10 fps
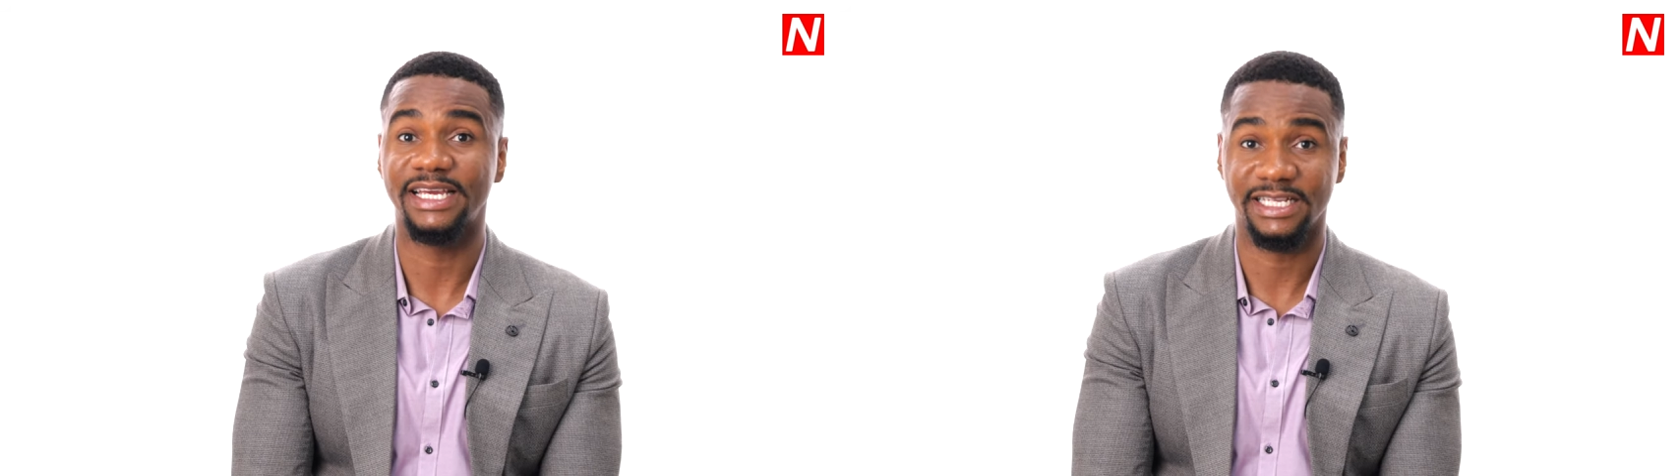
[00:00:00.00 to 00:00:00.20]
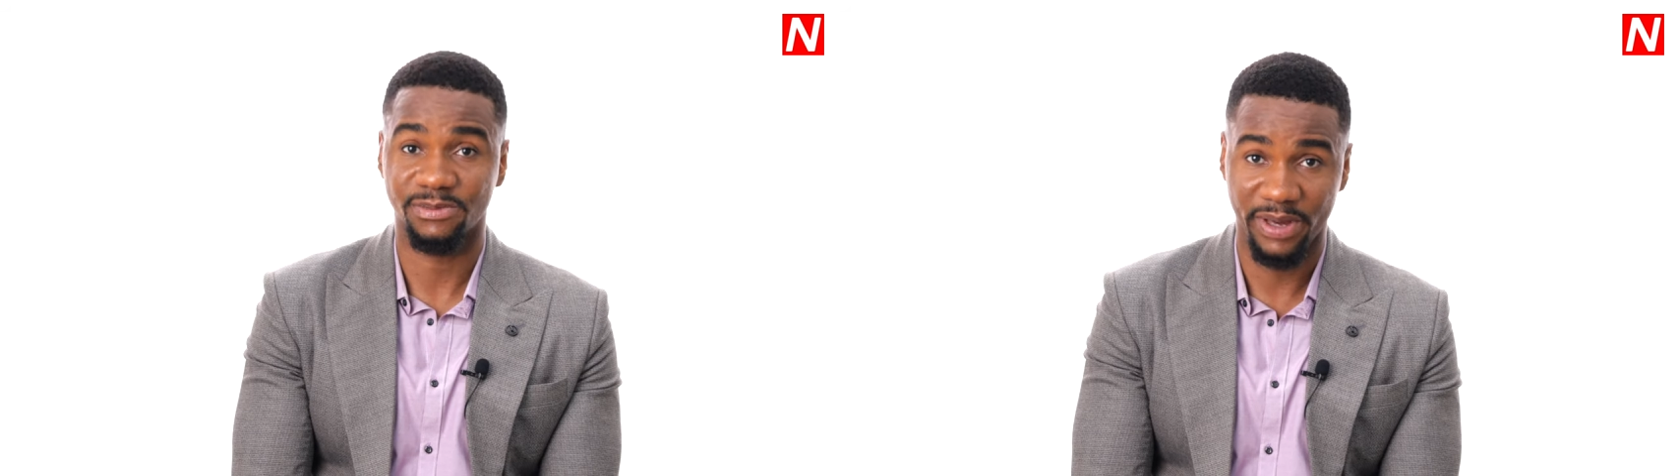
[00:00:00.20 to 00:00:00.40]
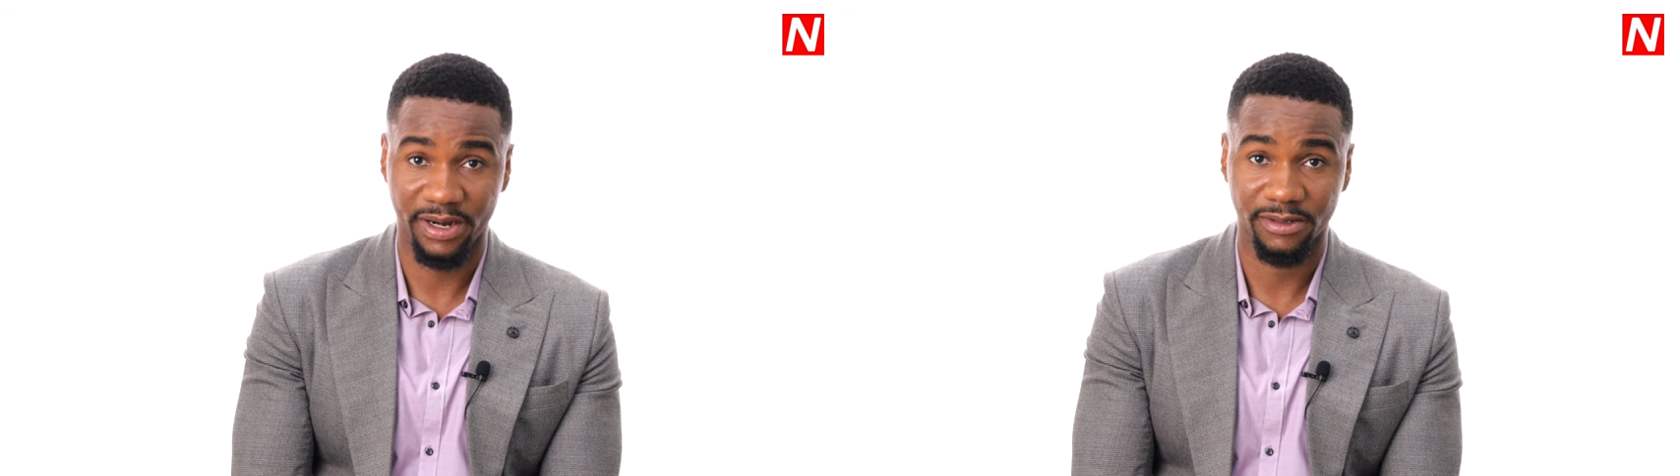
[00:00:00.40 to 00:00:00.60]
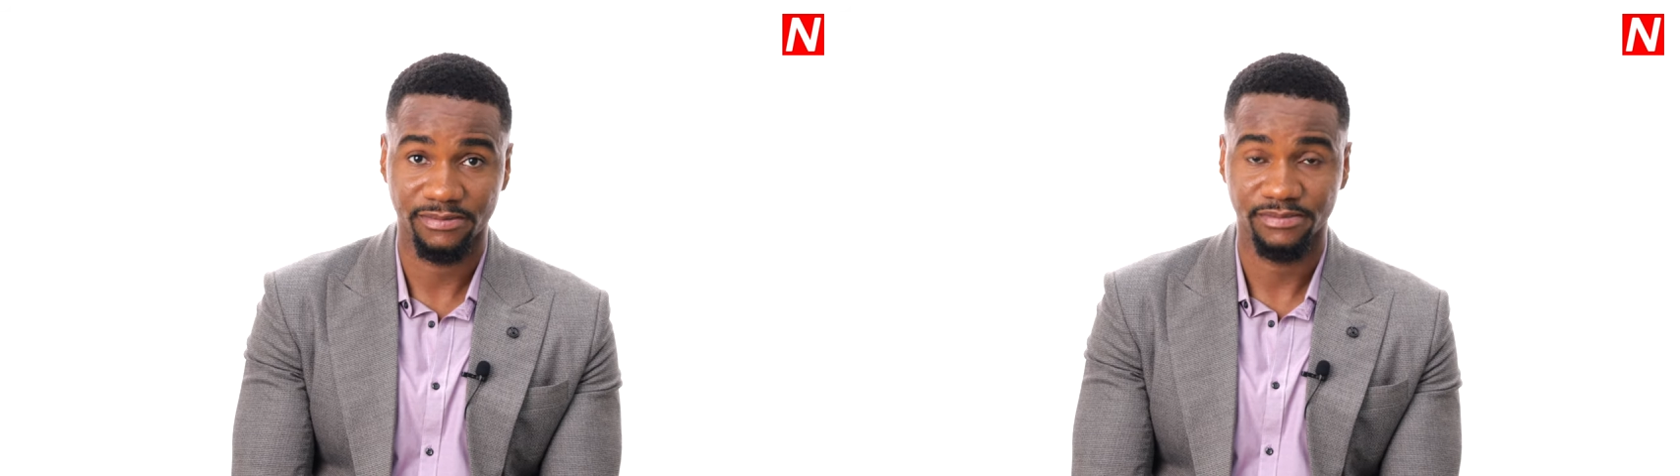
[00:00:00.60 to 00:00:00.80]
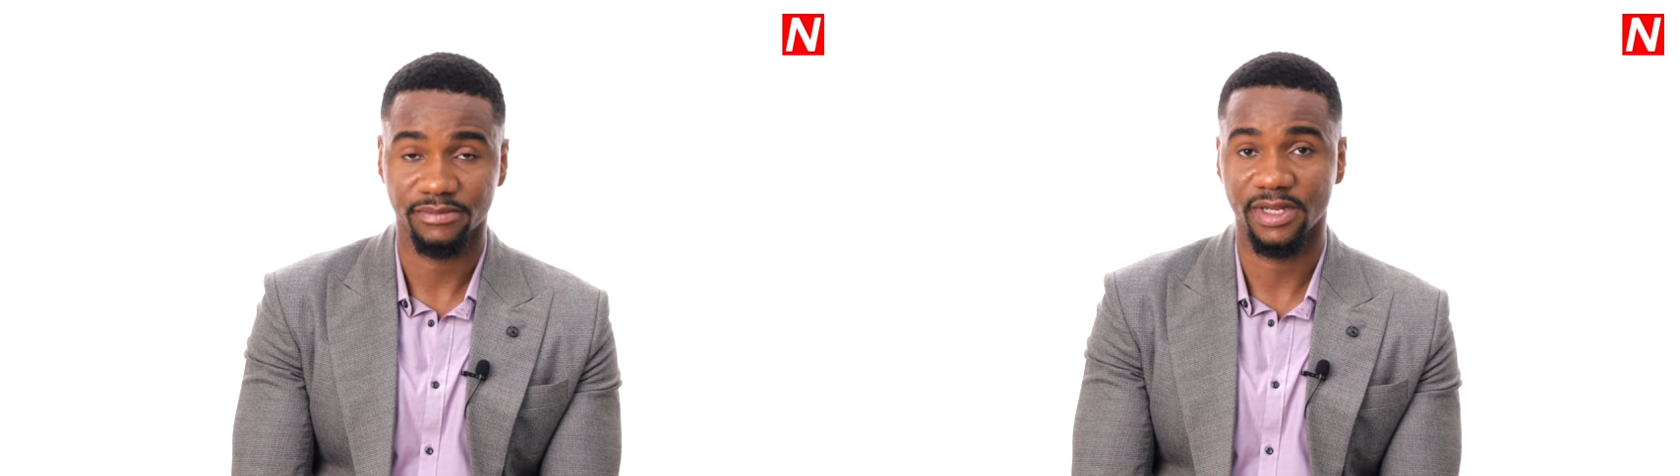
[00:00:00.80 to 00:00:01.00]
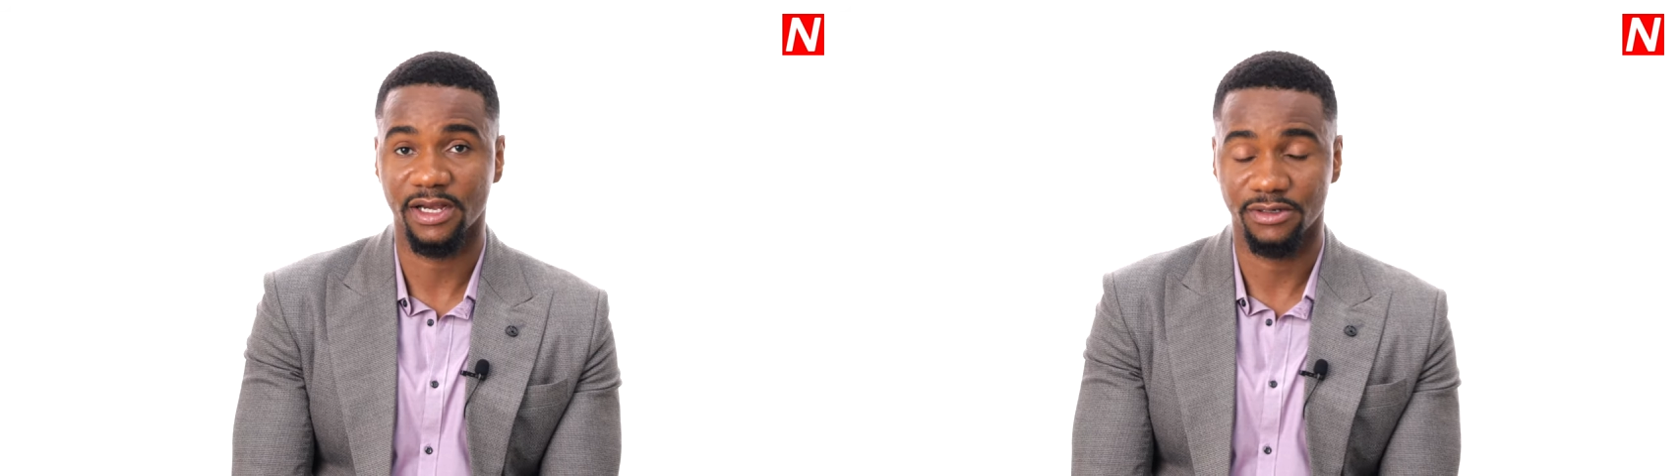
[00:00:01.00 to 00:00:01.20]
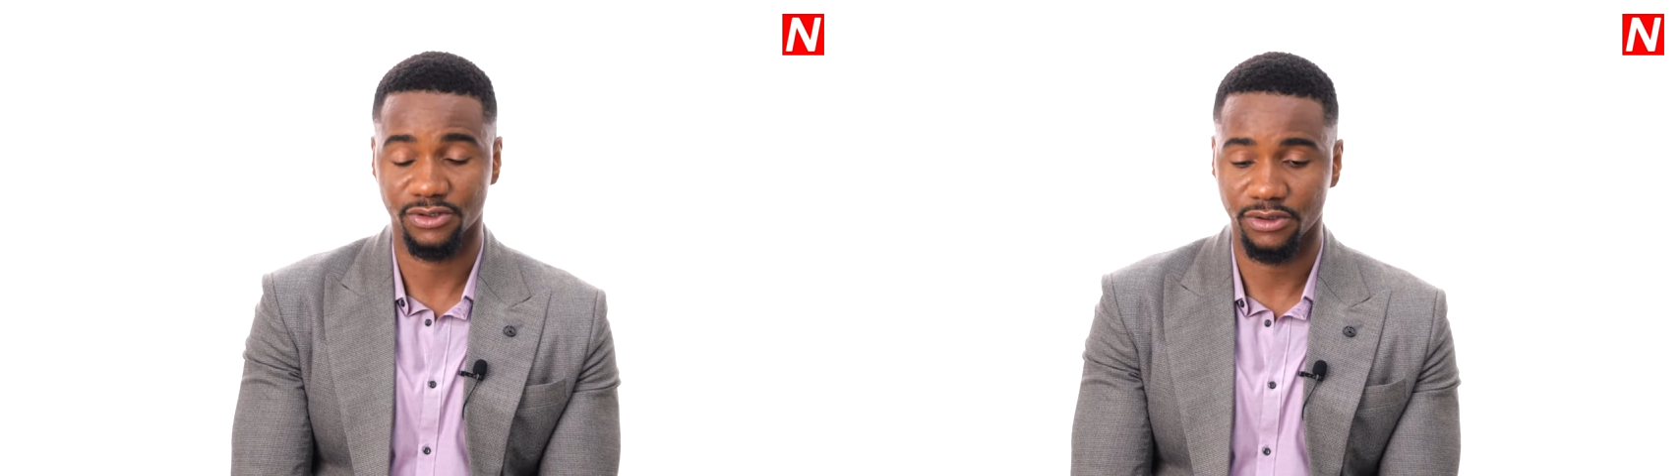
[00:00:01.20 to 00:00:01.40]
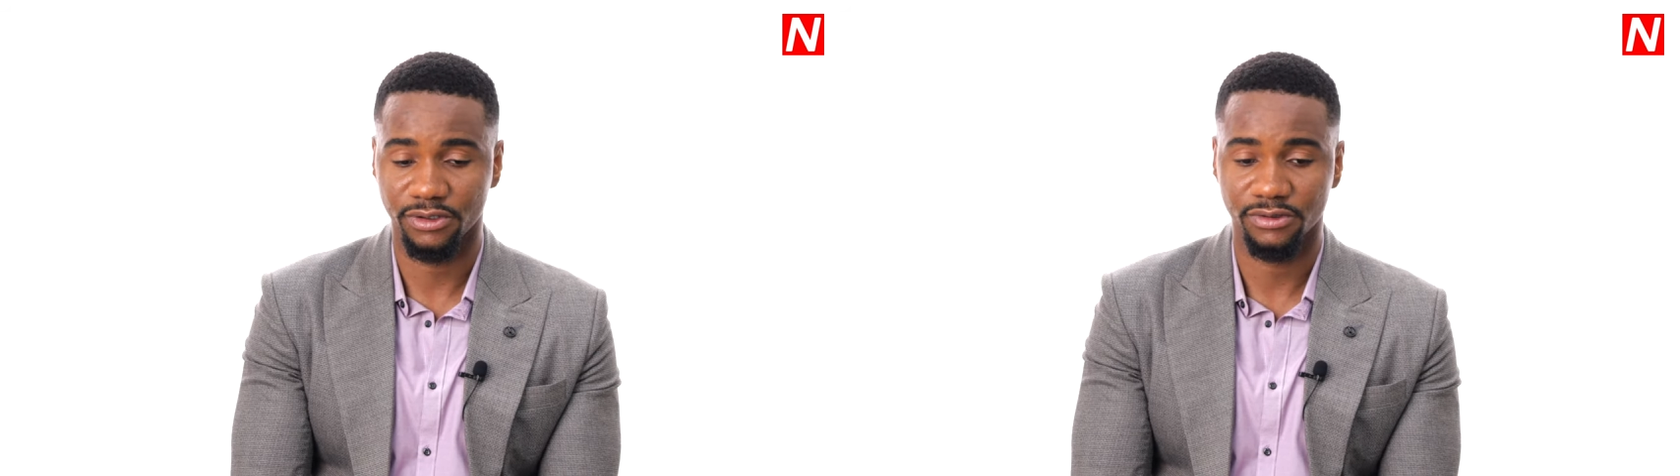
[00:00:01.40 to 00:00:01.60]
it gets better, I can
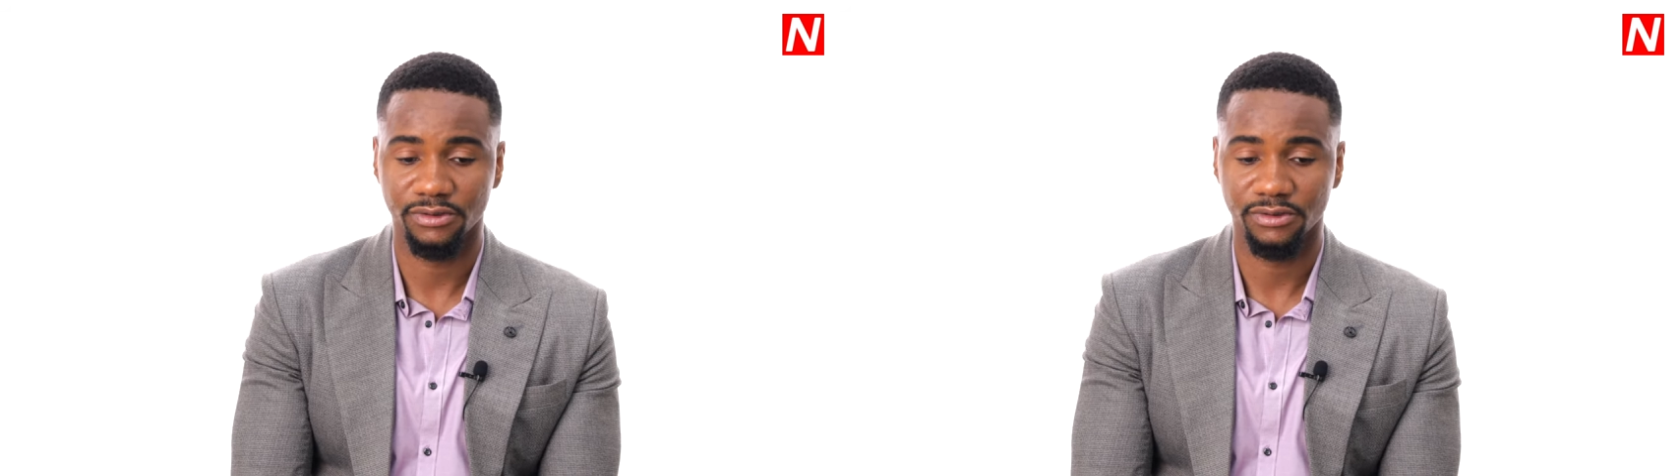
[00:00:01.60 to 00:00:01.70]
assure